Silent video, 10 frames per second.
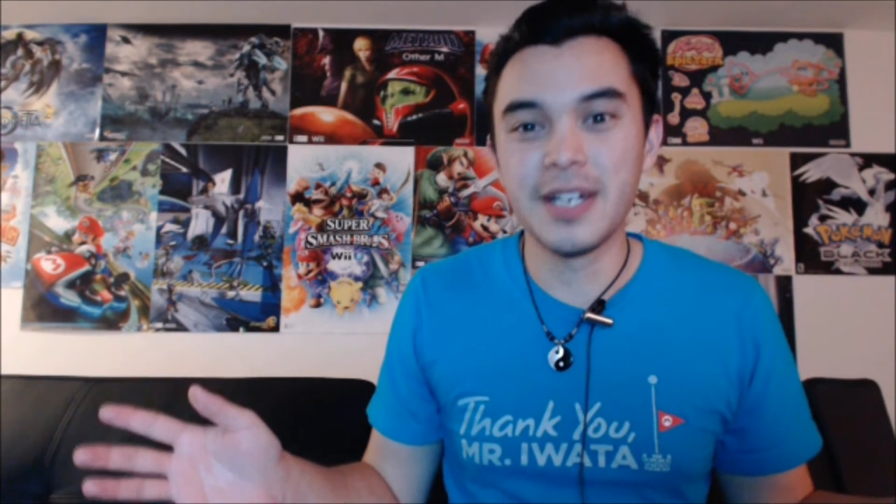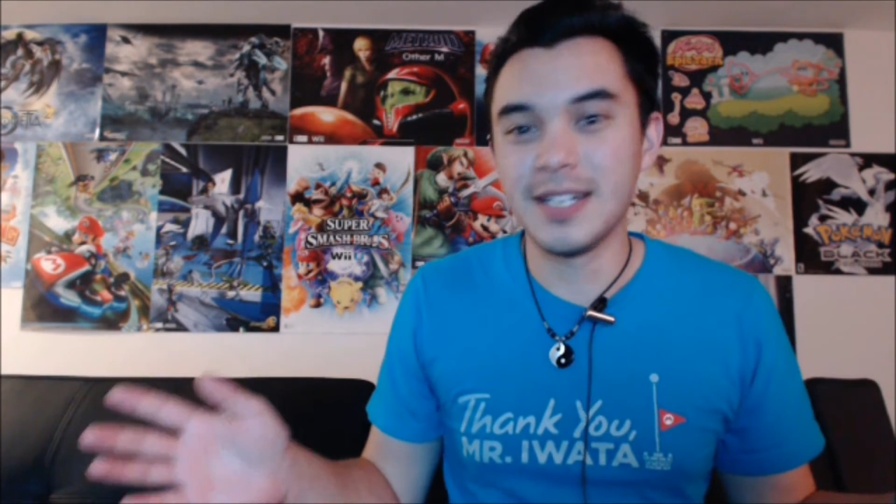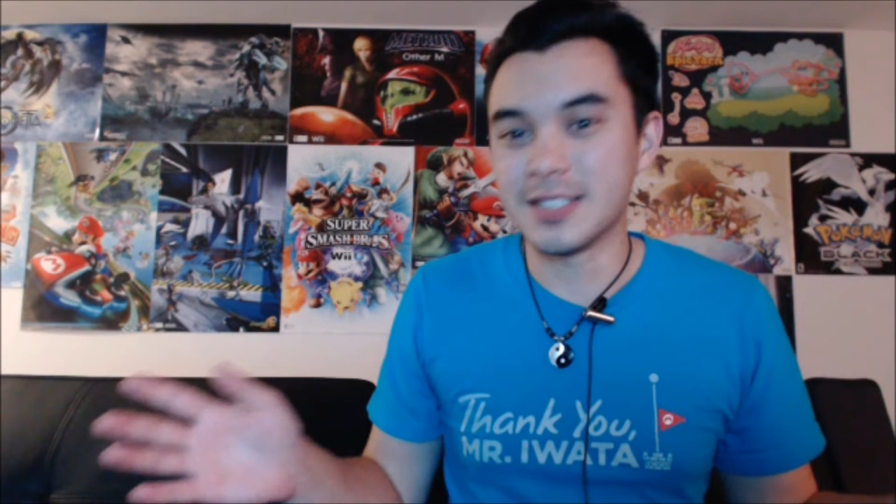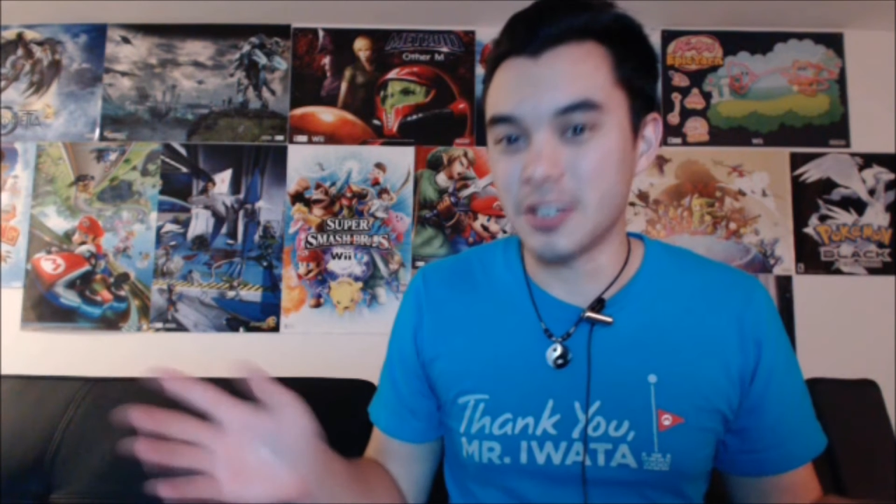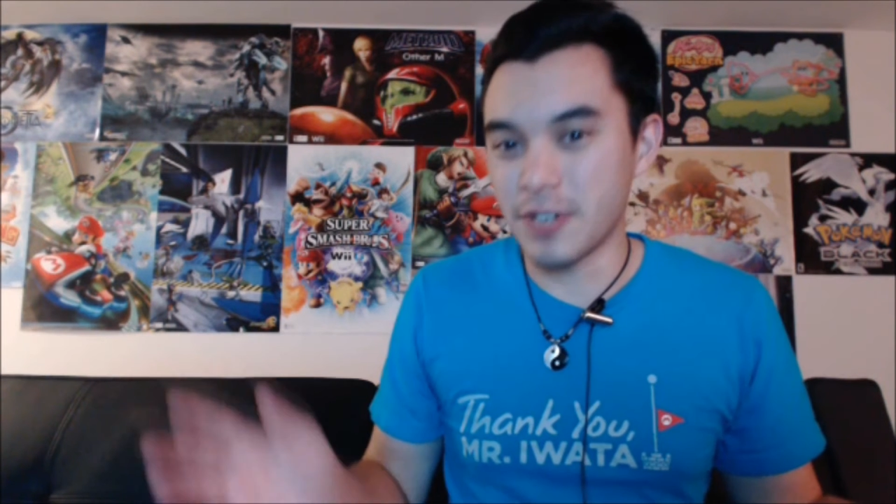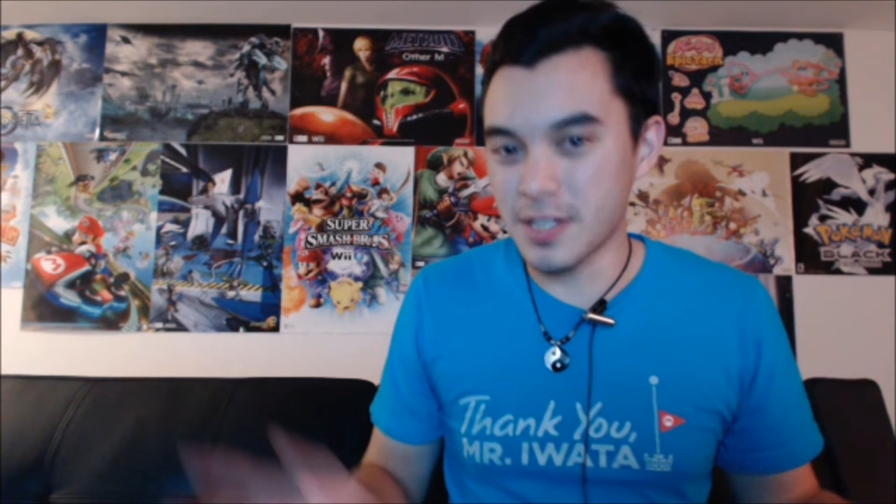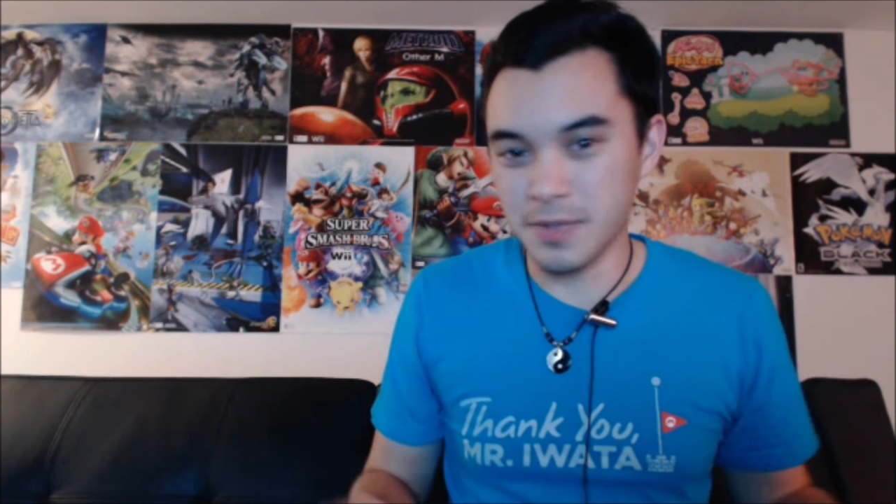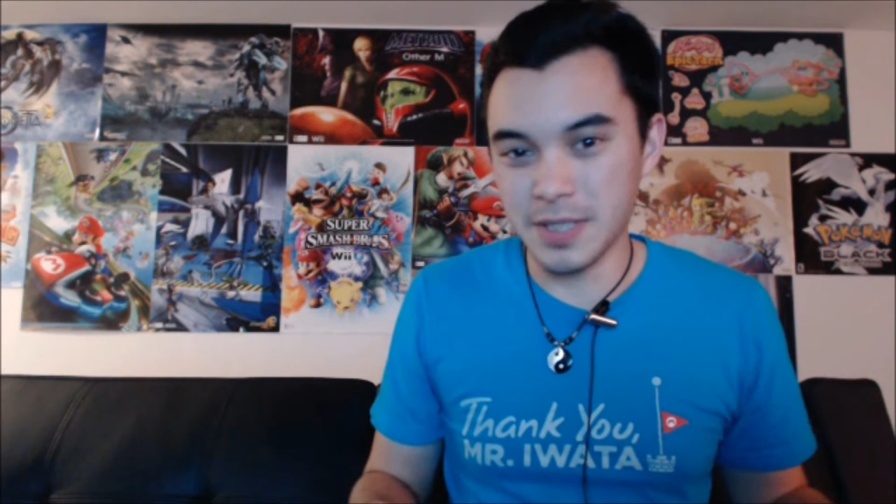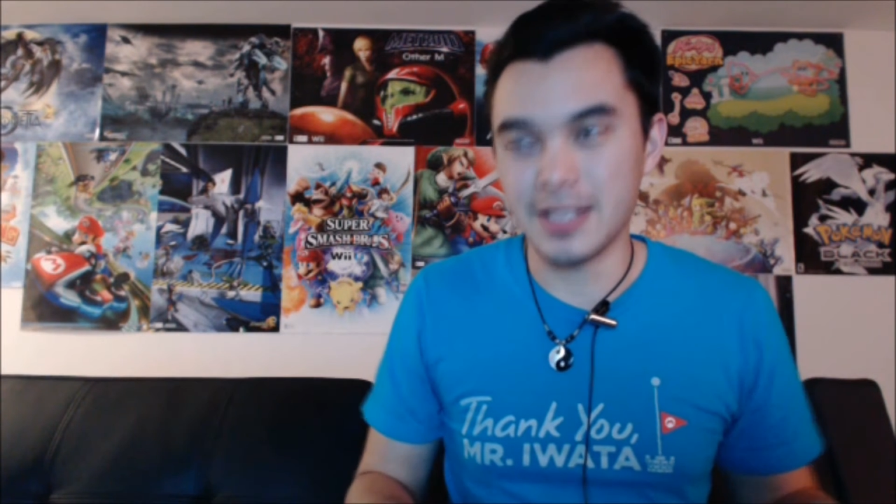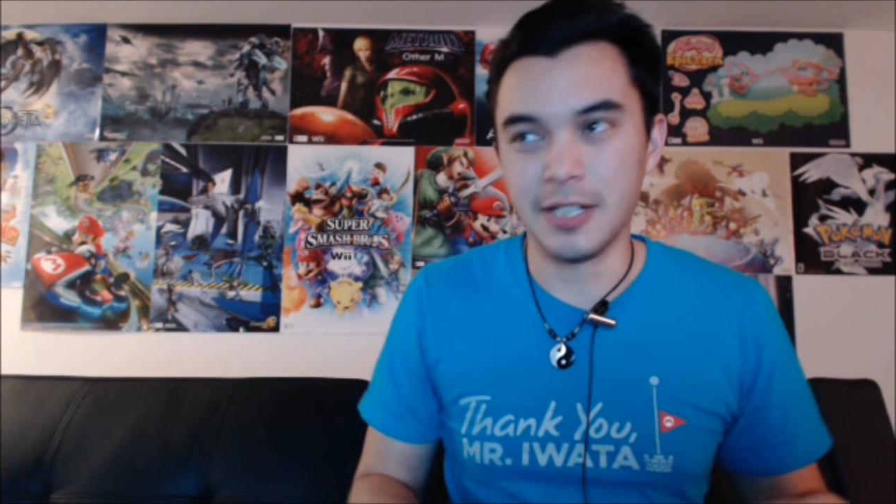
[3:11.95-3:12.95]
it's always
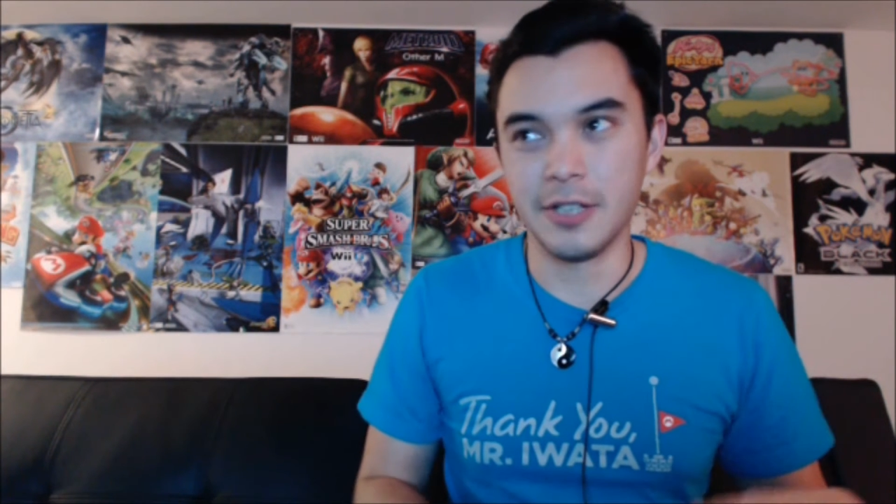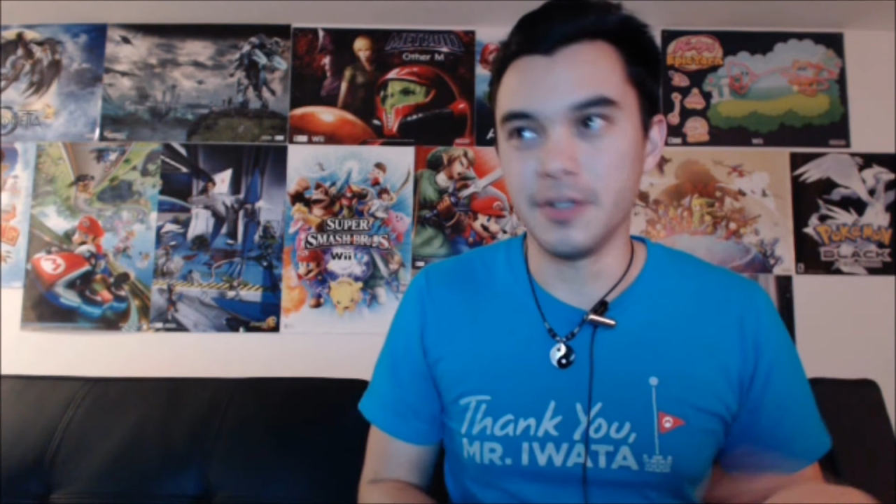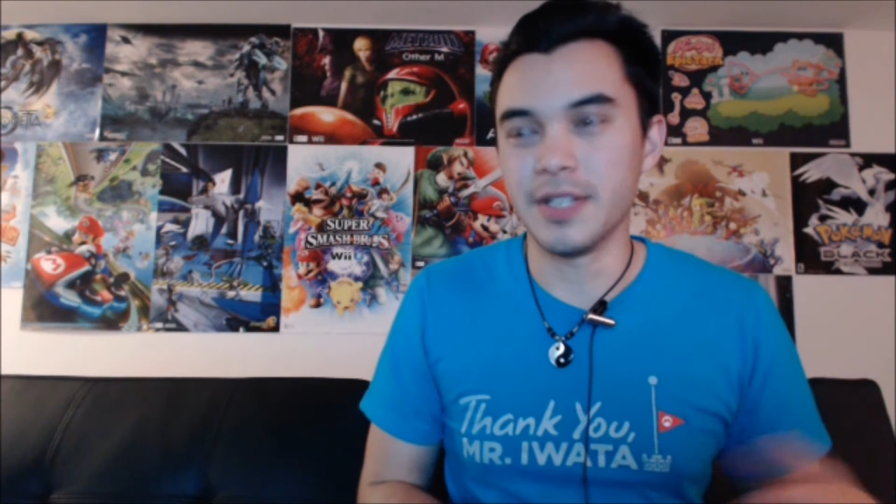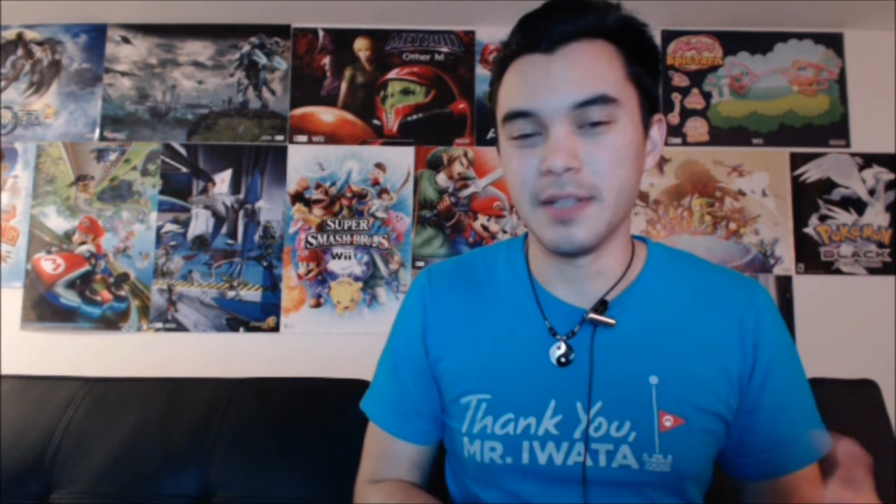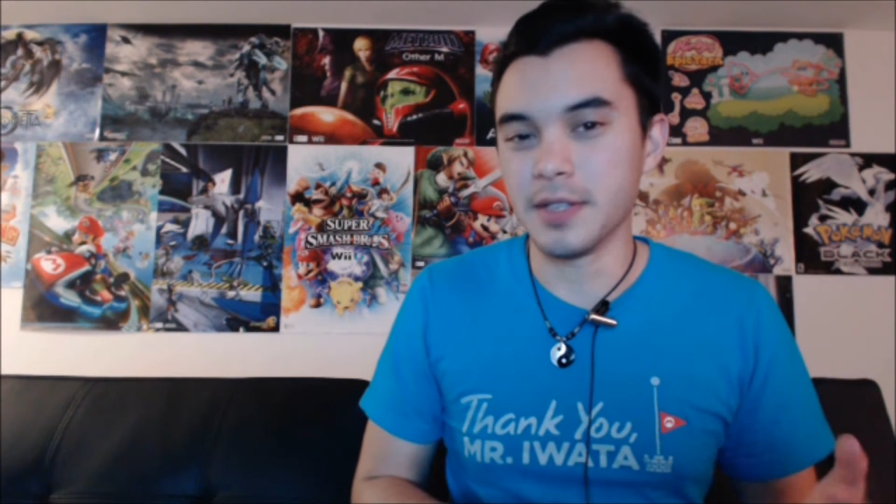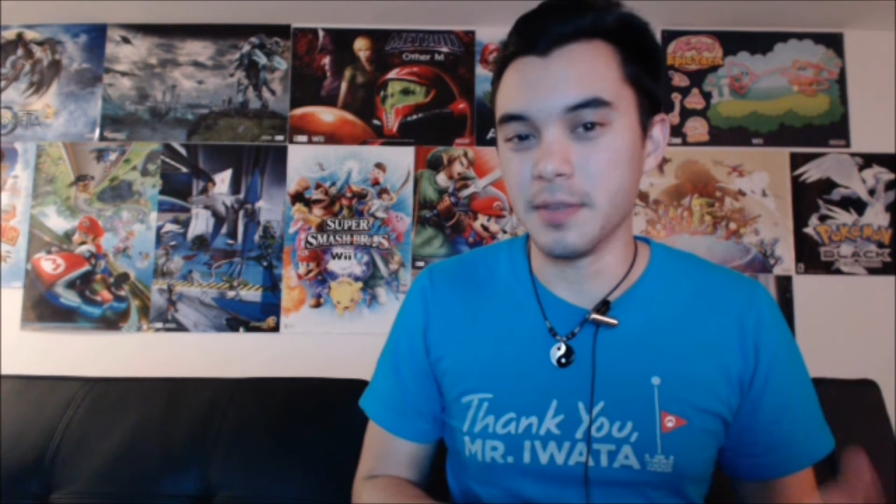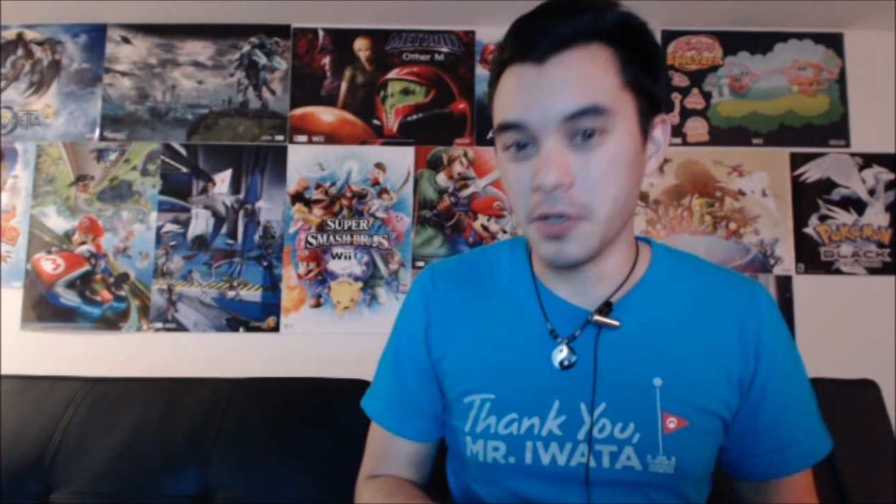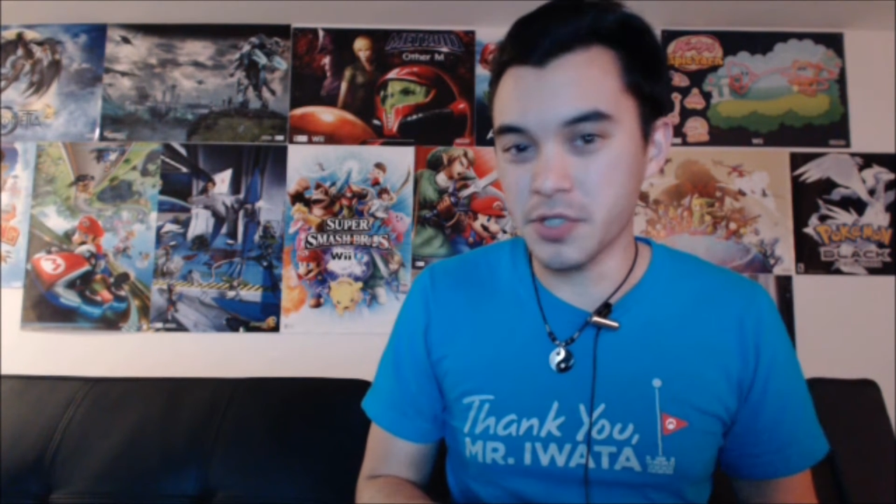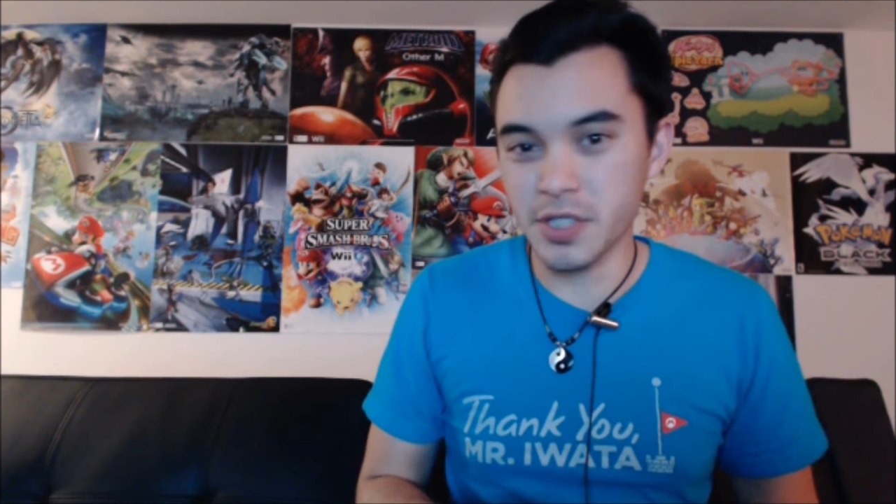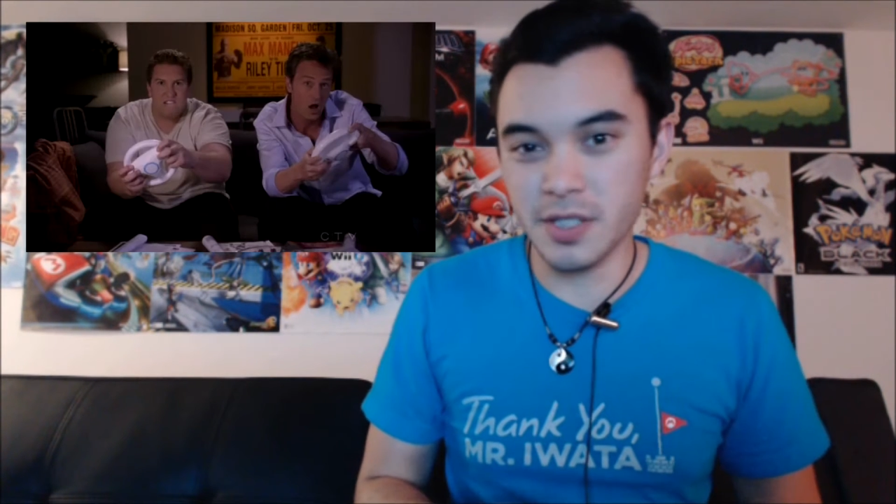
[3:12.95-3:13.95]
with, the
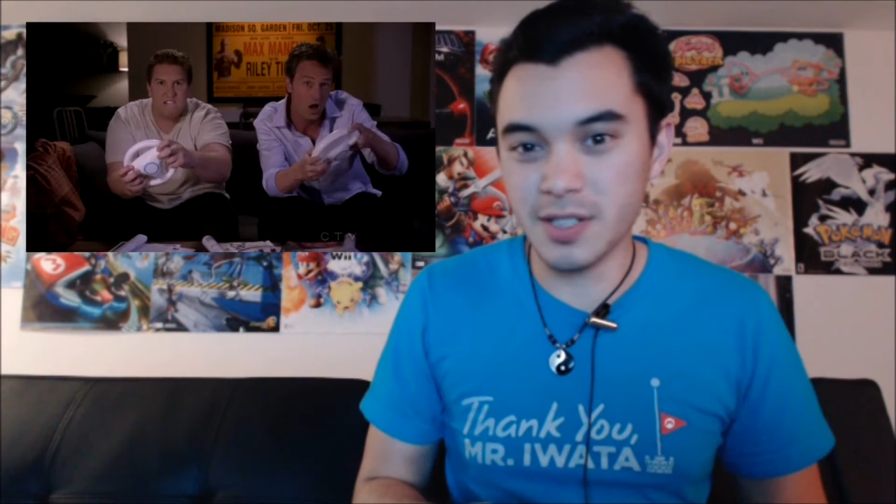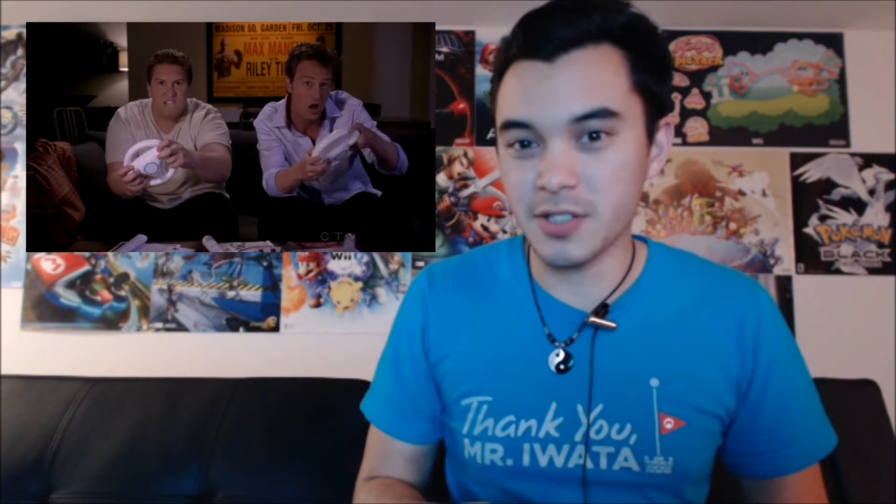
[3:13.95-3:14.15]
motion